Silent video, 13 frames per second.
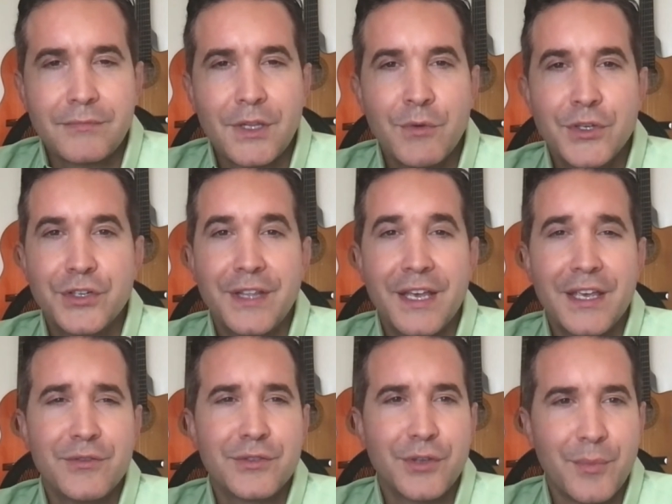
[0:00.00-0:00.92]
Richard, thank
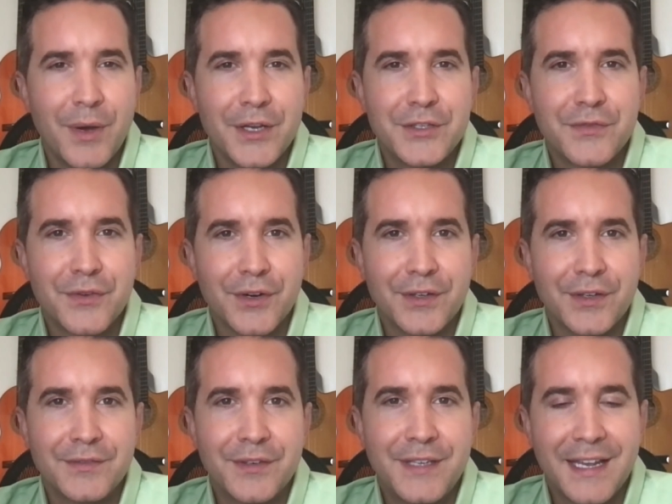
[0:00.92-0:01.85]
you so much
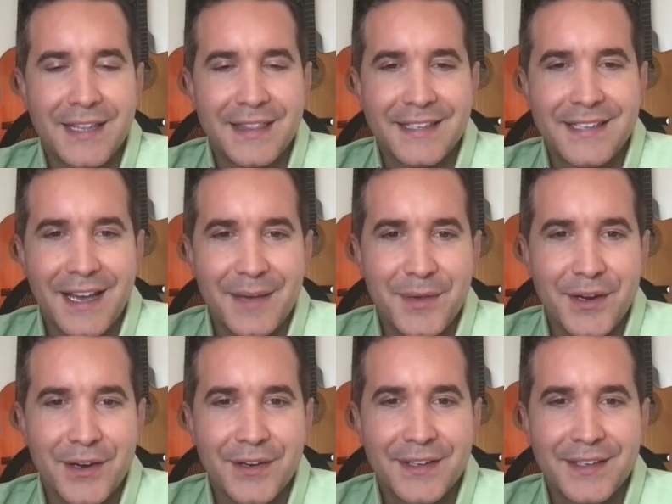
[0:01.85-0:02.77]
for taking the time
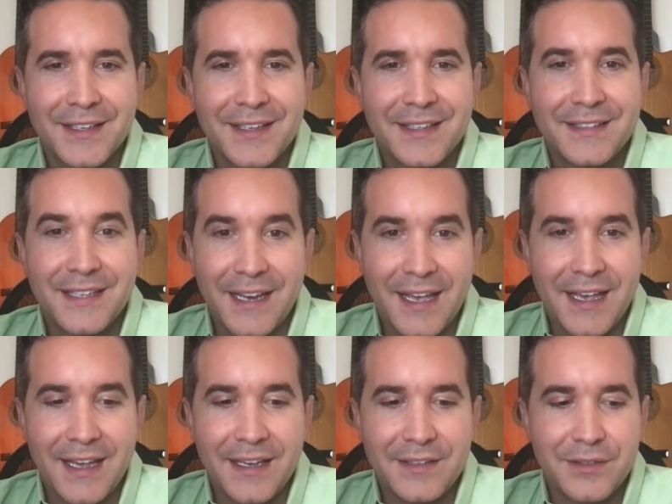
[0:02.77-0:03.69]
here
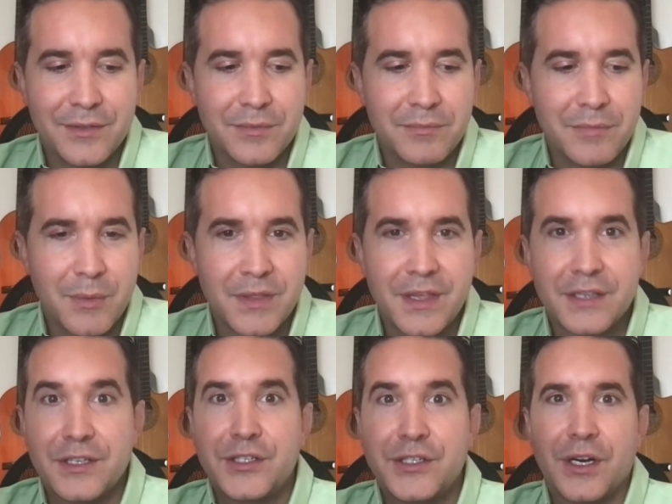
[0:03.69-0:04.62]
today to be with
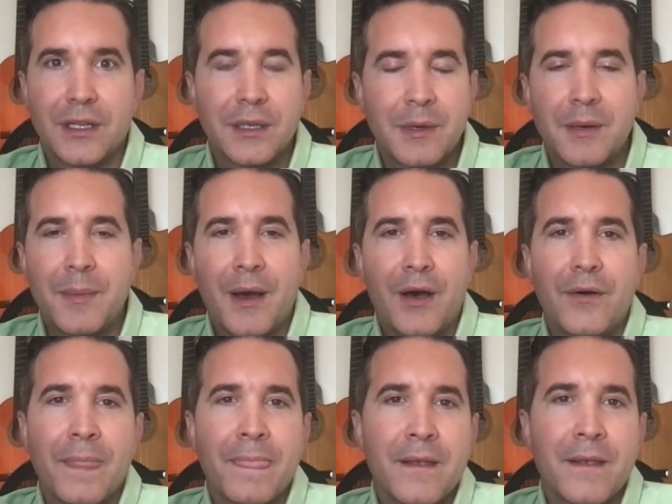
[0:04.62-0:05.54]
us and share a little bit
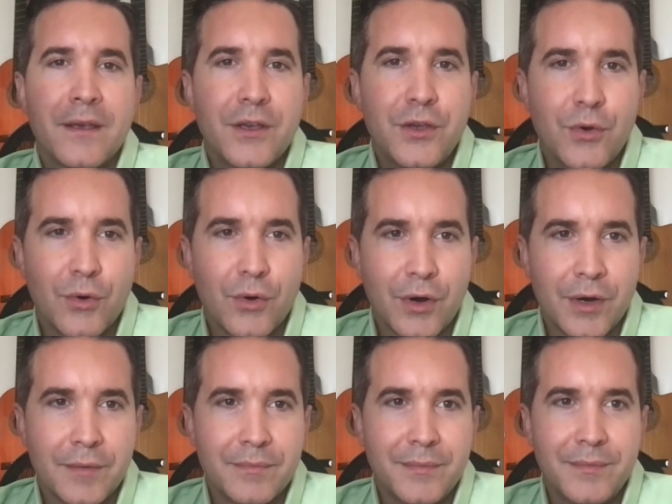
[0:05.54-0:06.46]
about
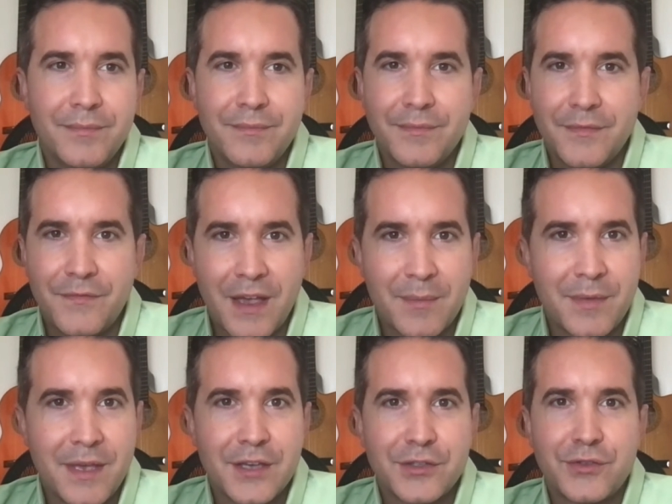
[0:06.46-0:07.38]
your
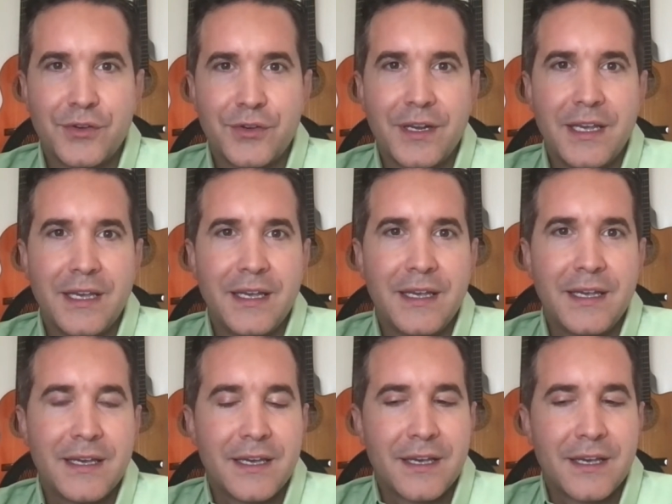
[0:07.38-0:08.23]
family history,